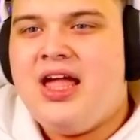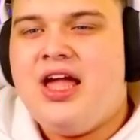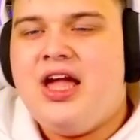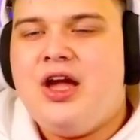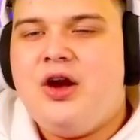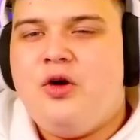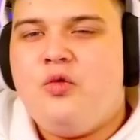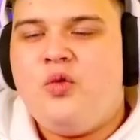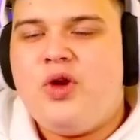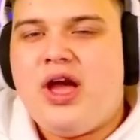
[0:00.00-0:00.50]

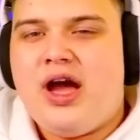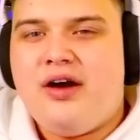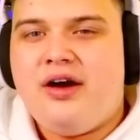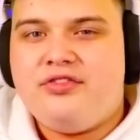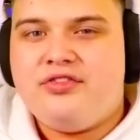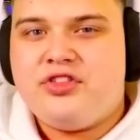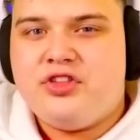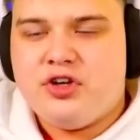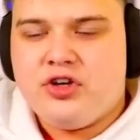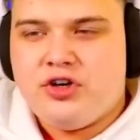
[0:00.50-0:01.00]
we have
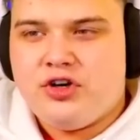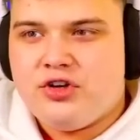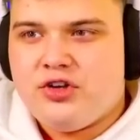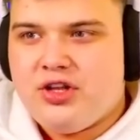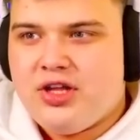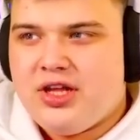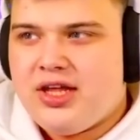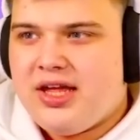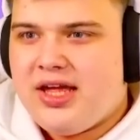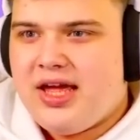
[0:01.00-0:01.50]
done
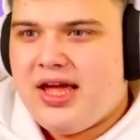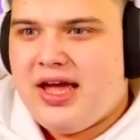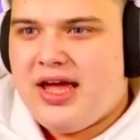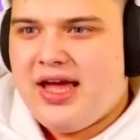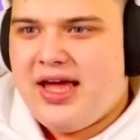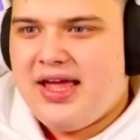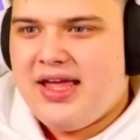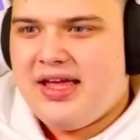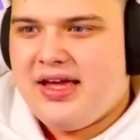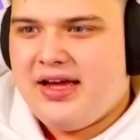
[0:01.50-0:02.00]

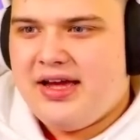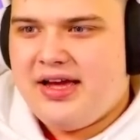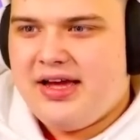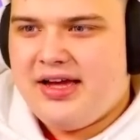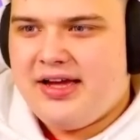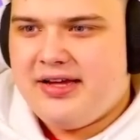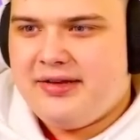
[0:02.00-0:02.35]
a